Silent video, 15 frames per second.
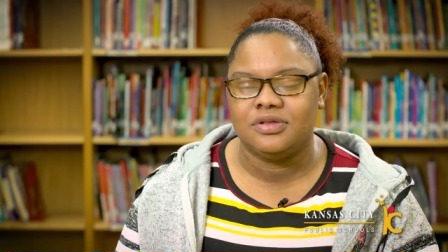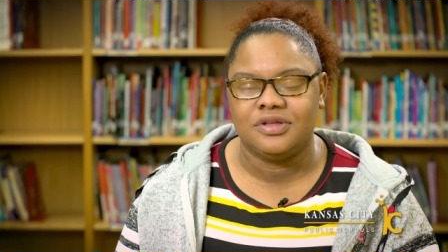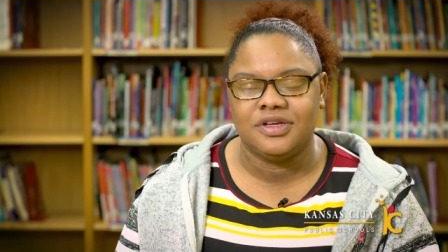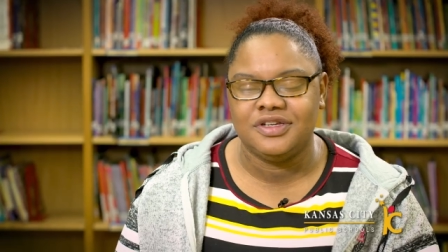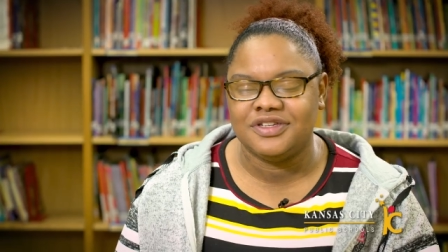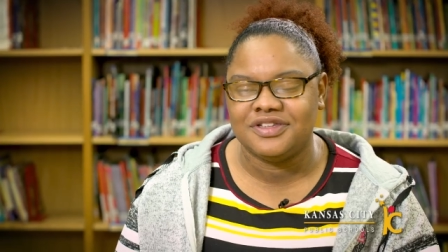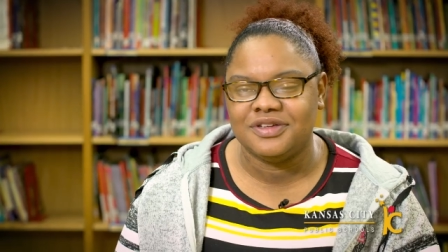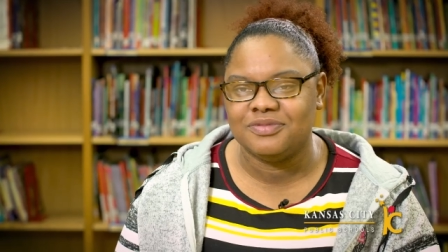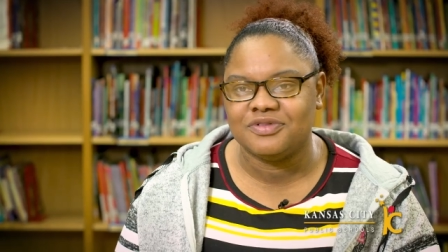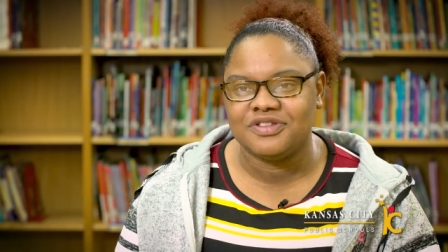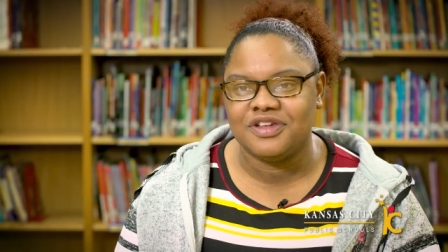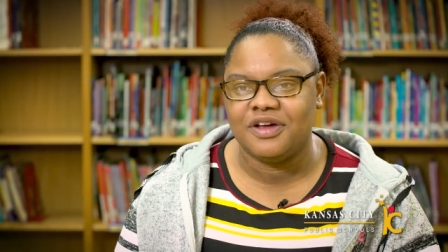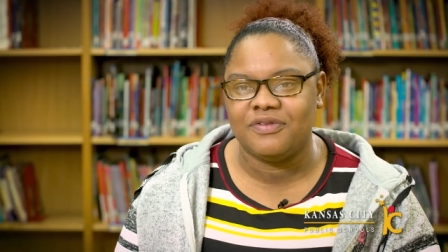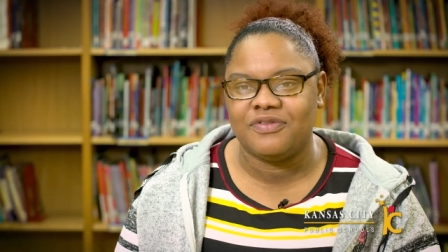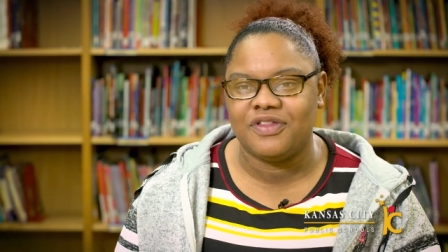teach them
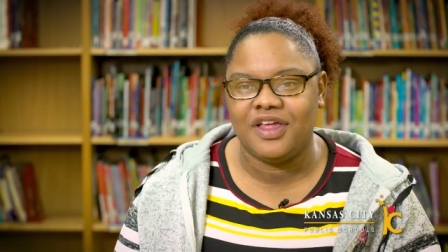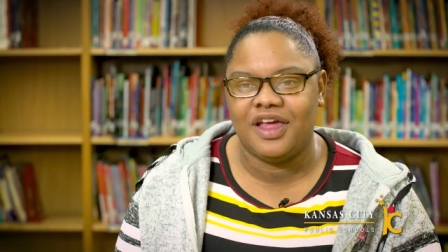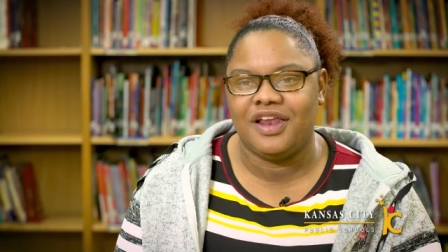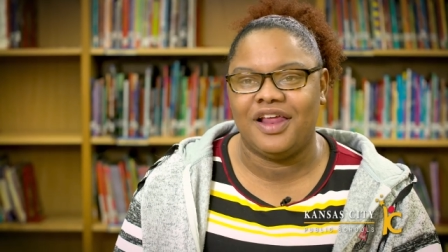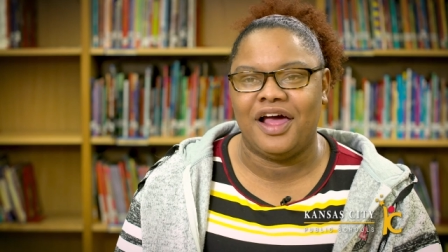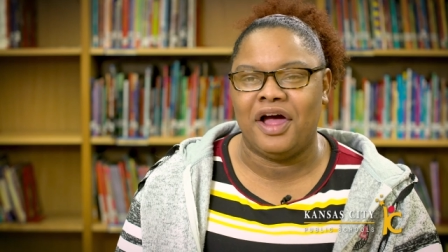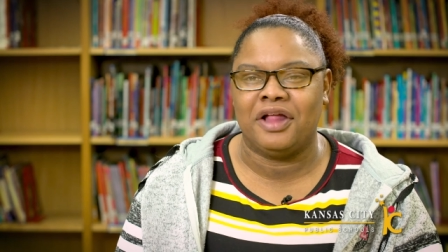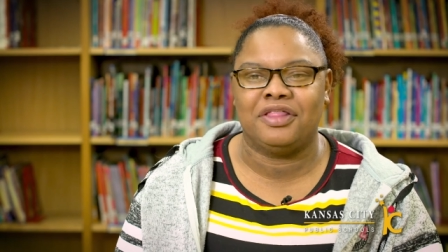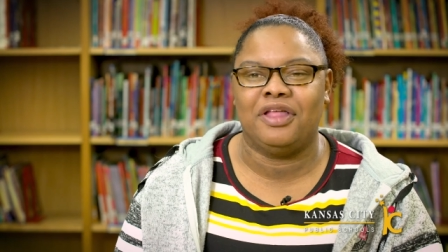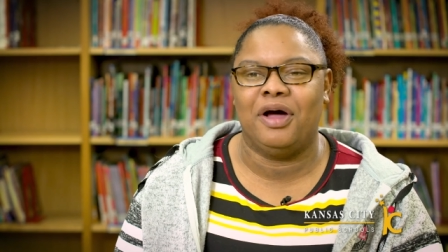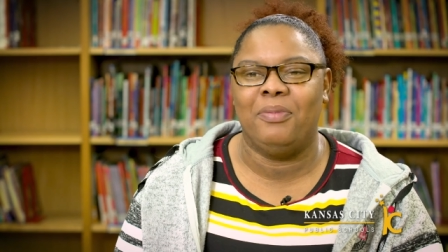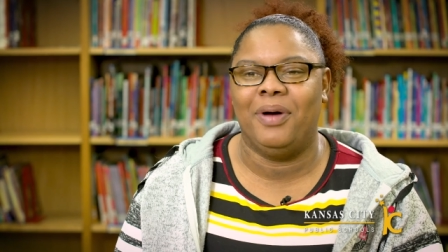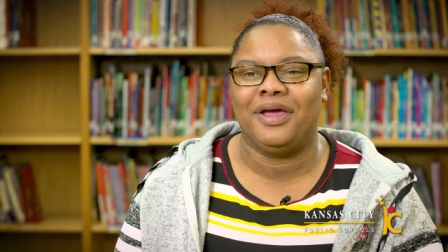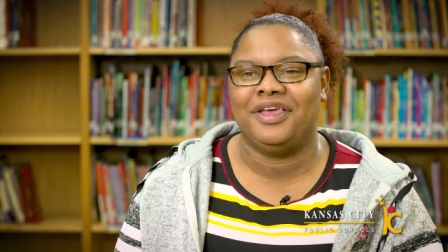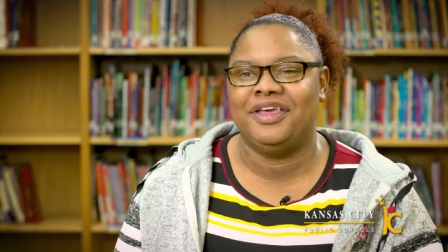stuff that I
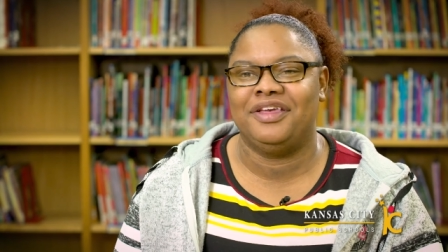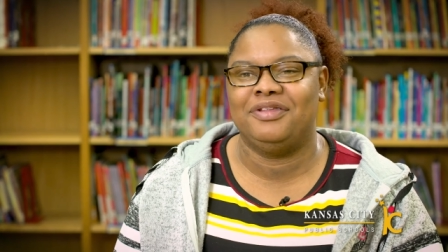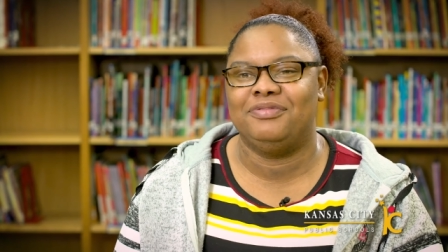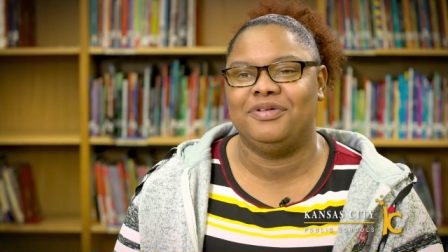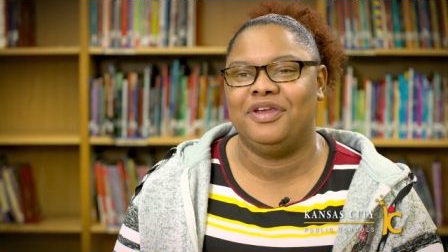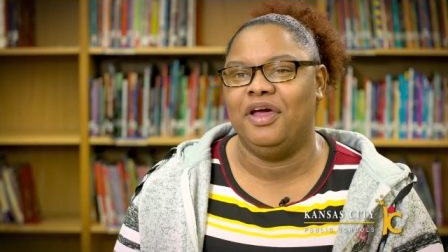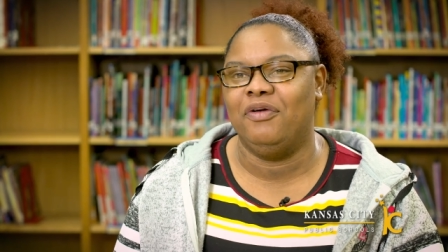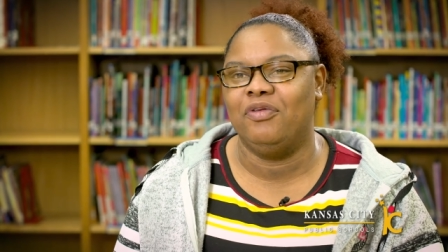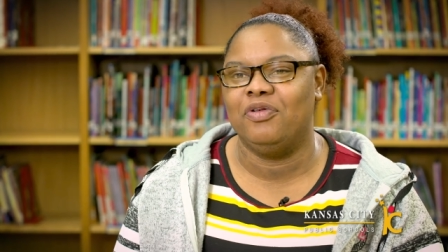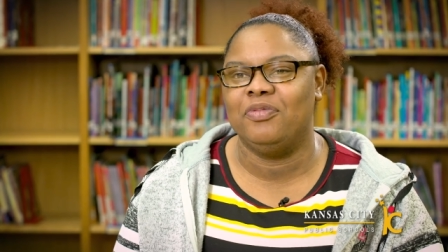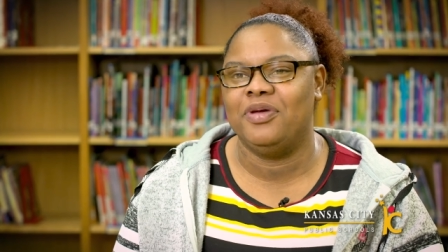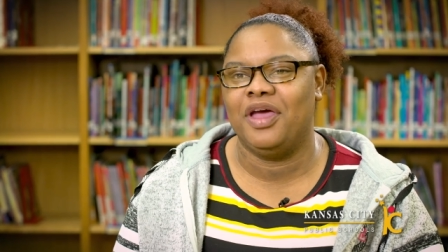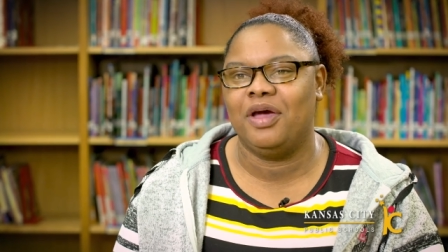thought my kids would never be